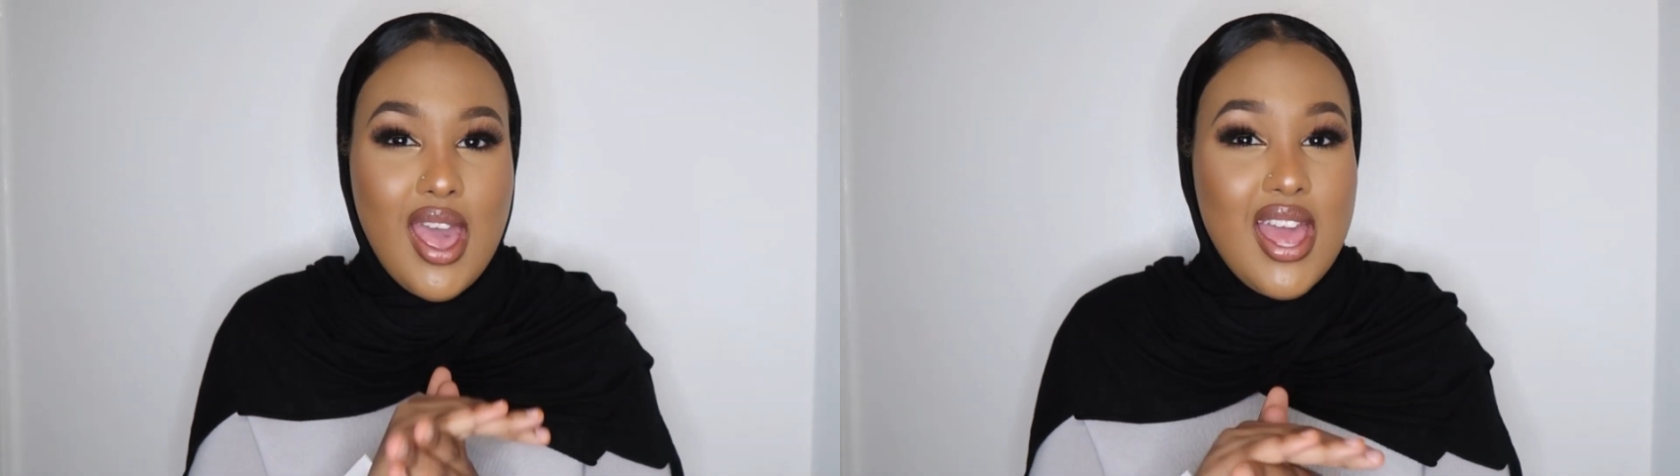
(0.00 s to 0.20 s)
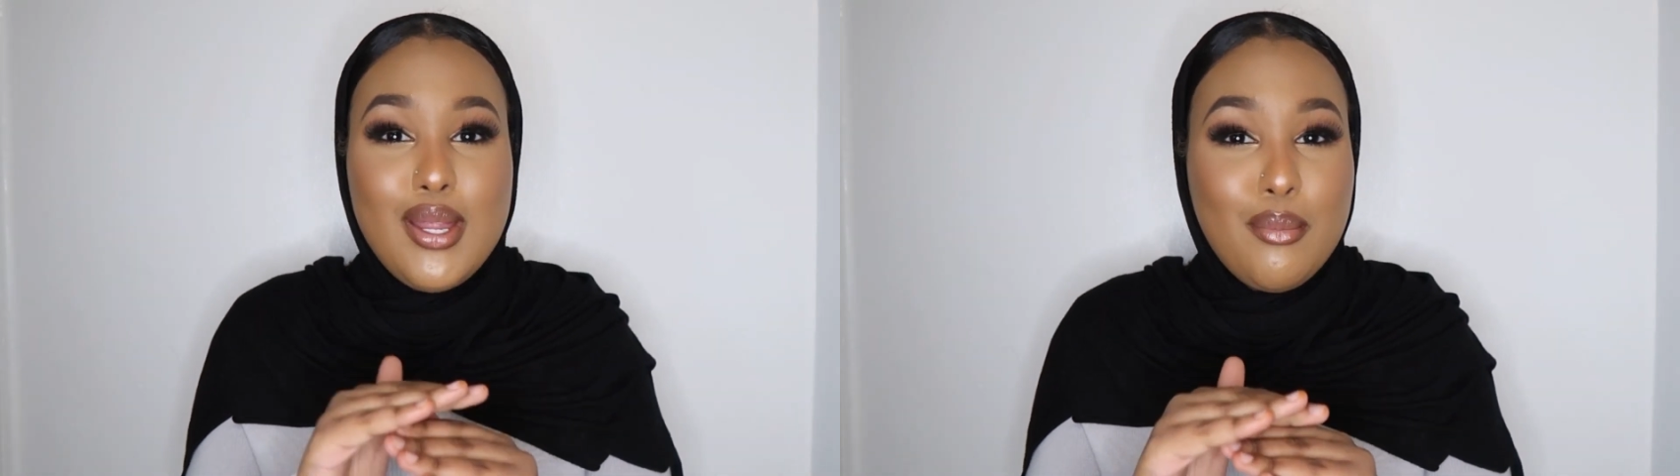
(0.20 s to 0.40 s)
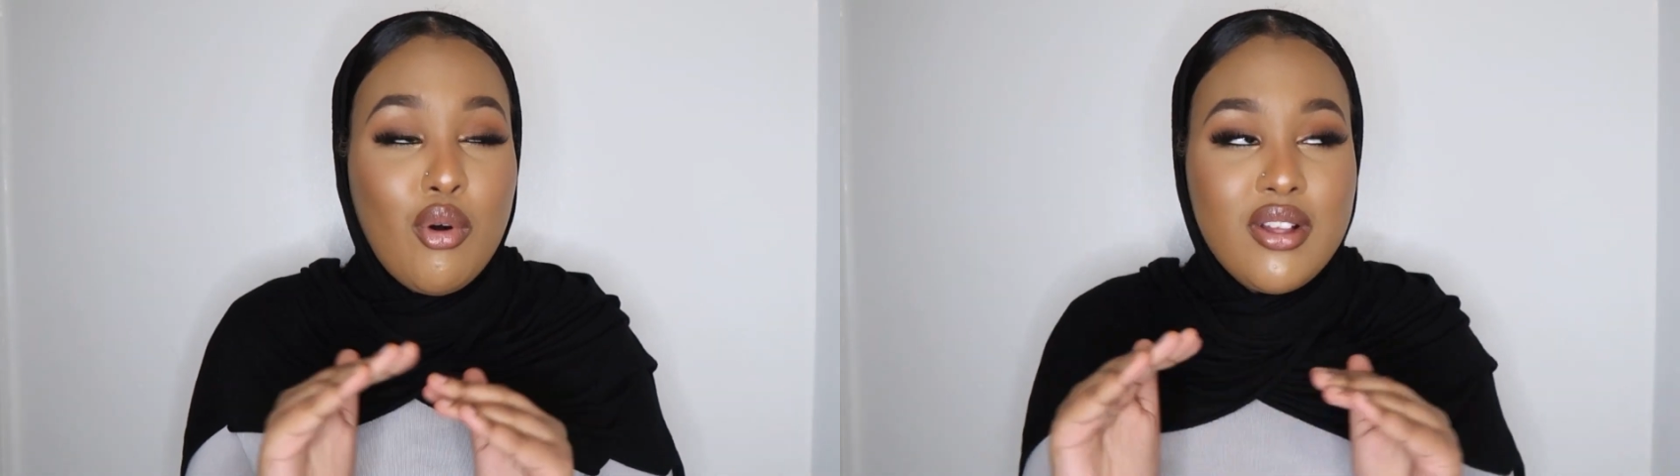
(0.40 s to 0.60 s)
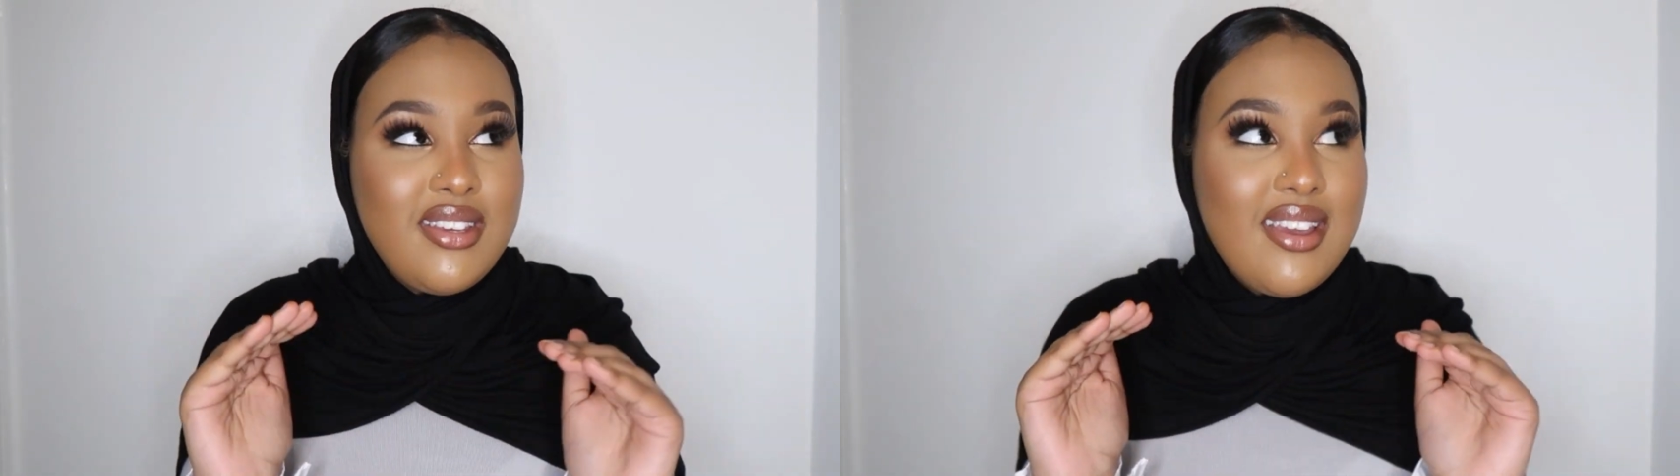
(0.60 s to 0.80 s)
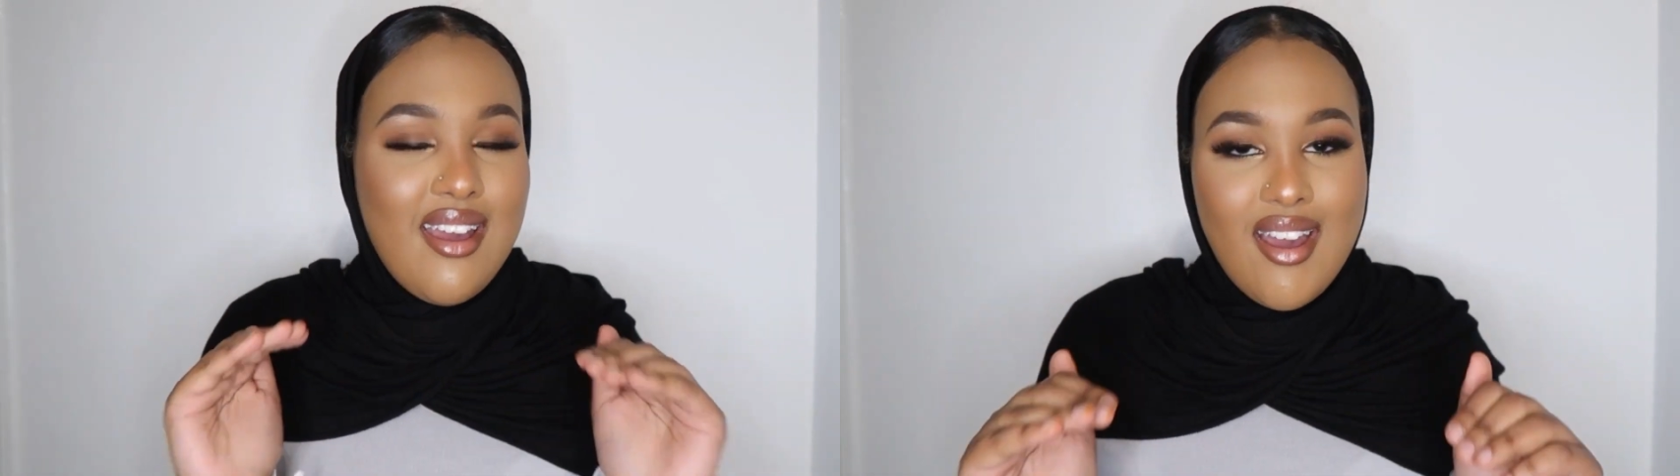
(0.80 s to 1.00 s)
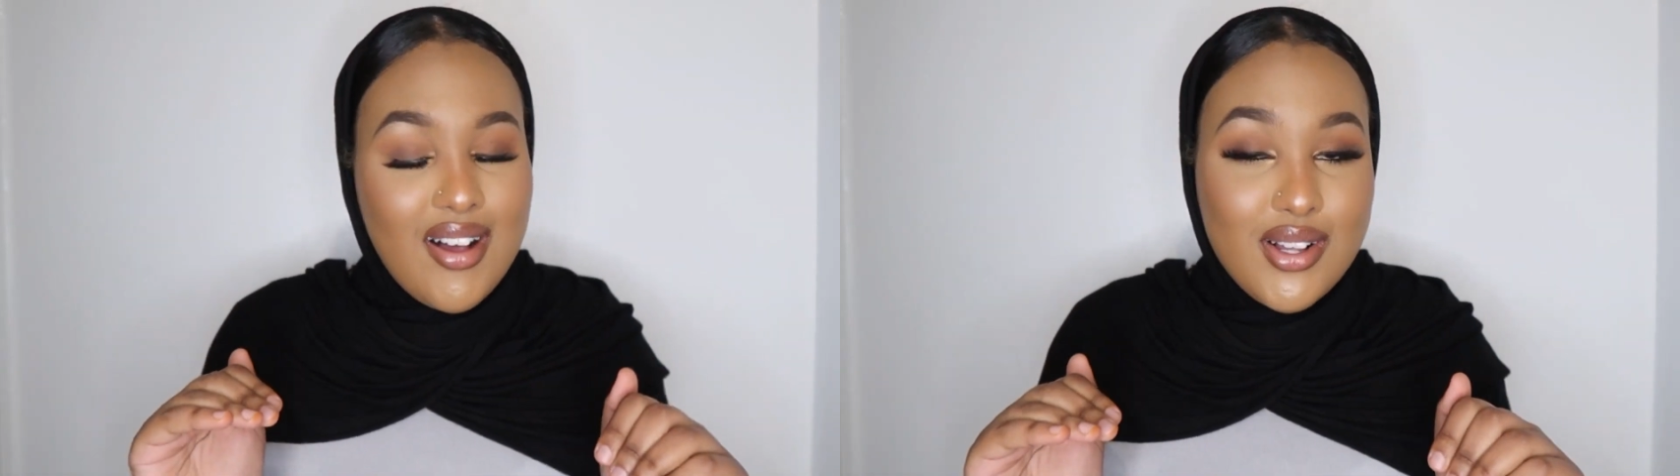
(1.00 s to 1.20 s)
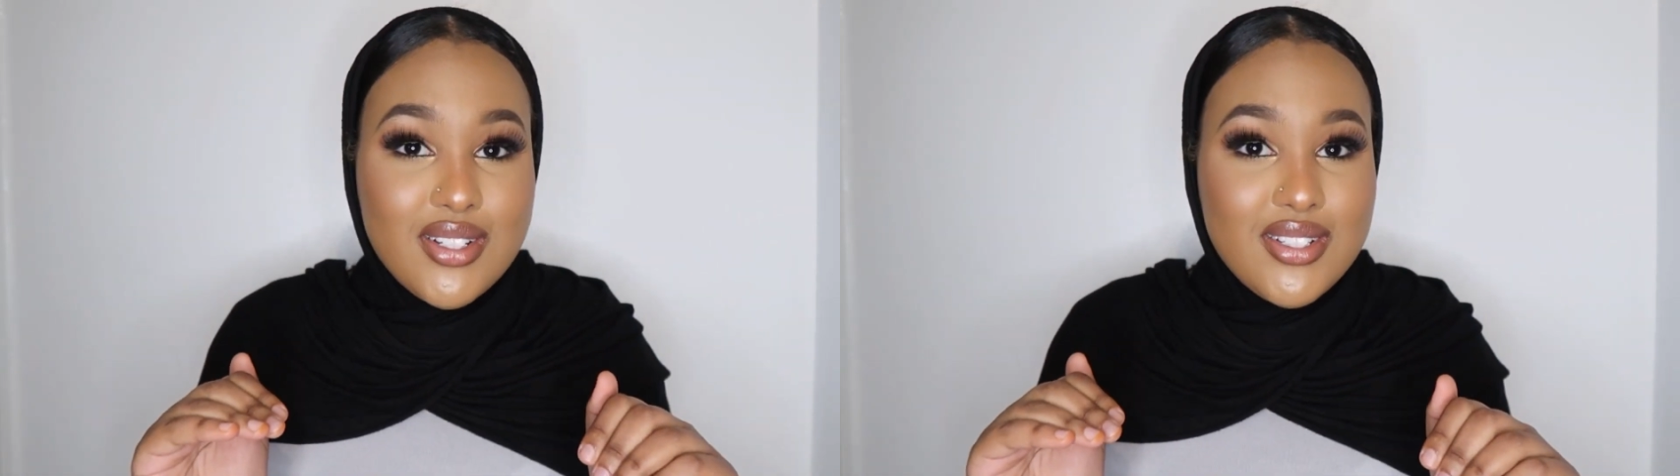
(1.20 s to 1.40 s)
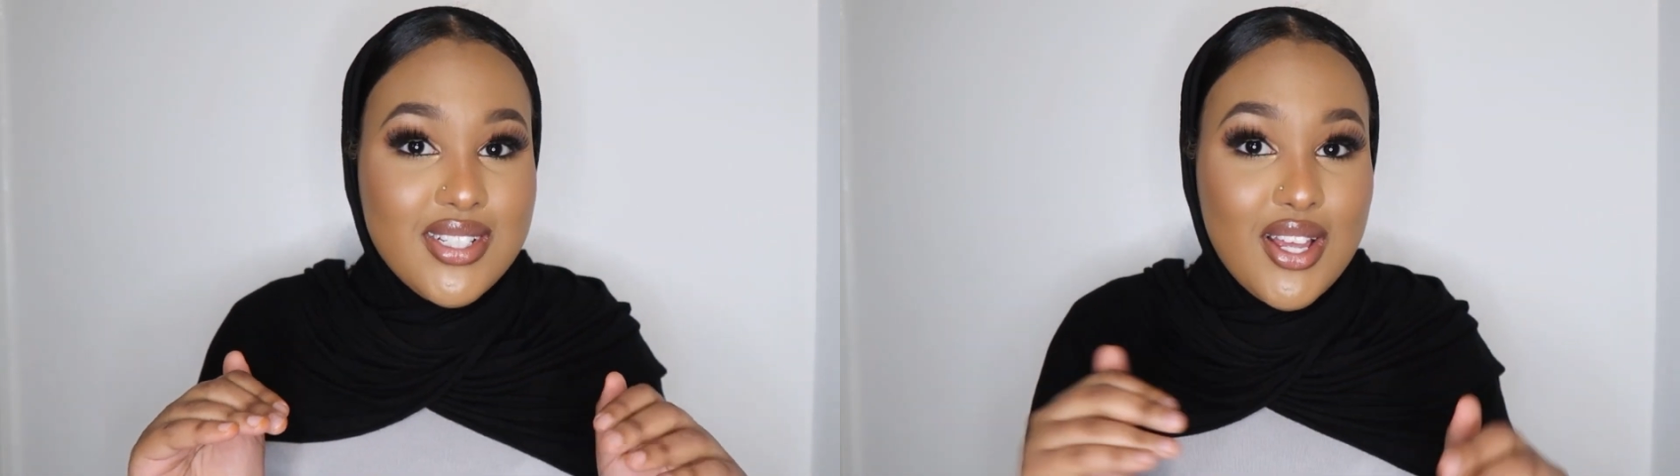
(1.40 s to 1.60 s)
anybody
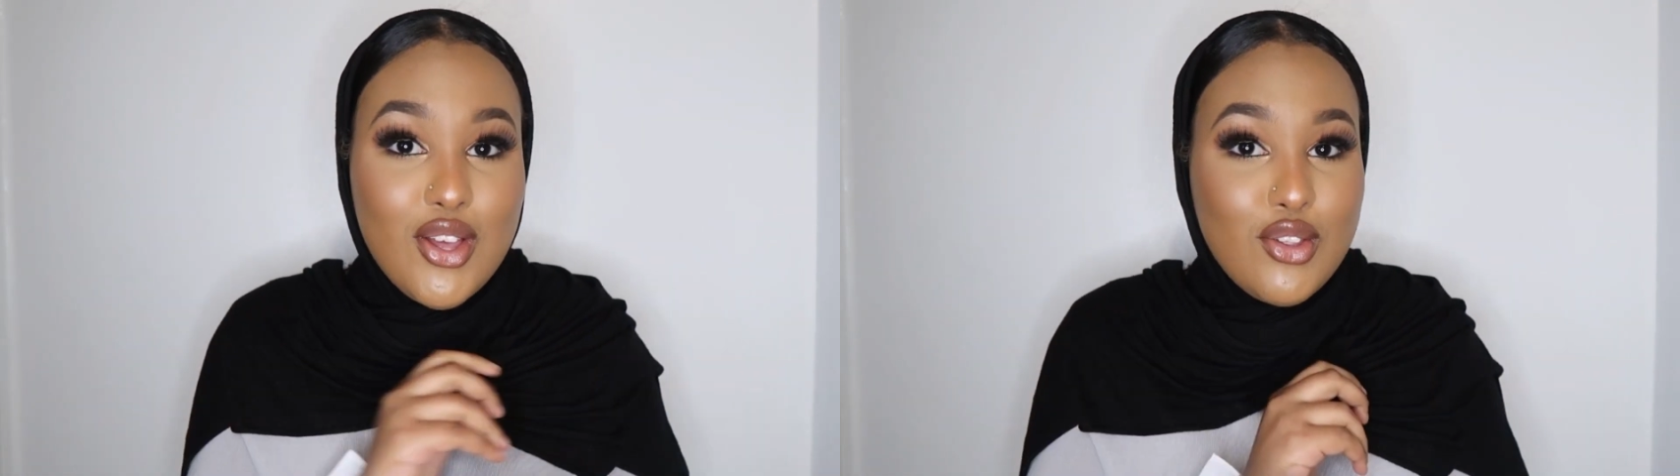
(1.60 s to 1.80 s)
else.